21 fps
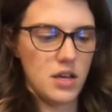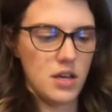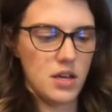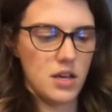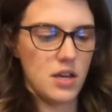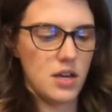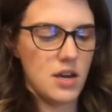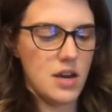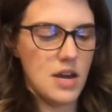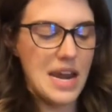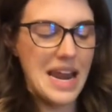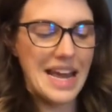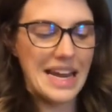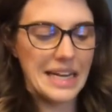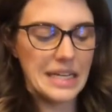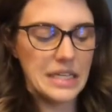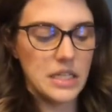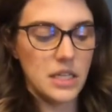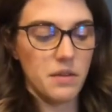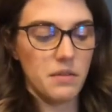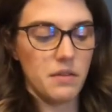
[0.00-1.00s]

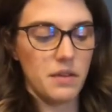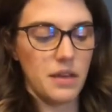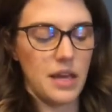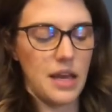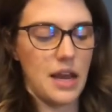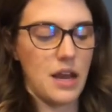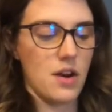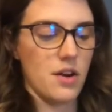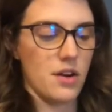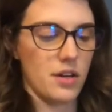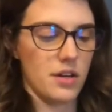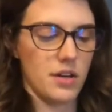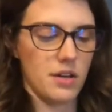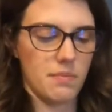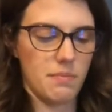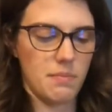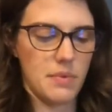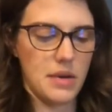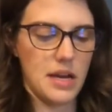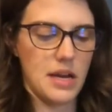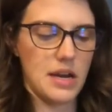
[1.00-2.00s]
negatively,
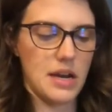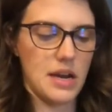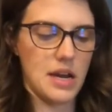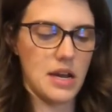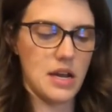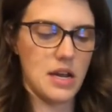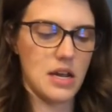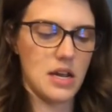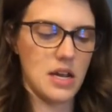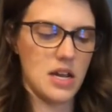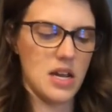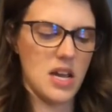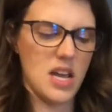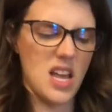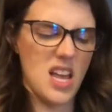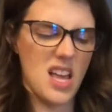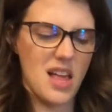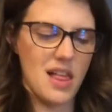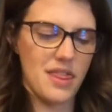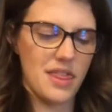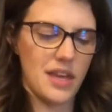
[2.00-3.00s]
but I
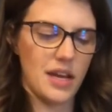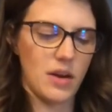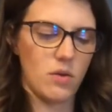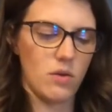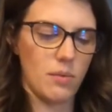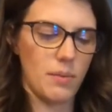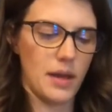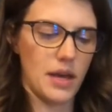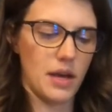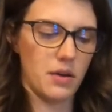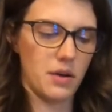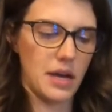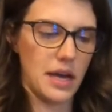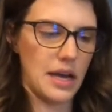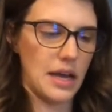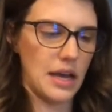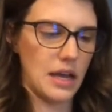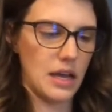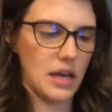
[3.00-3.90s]
think we'll be okay.